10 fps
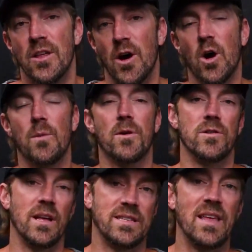the
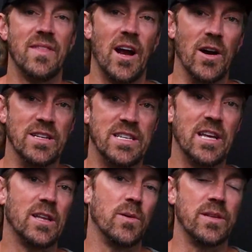homeowner that's in there is
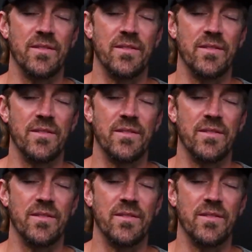dealing with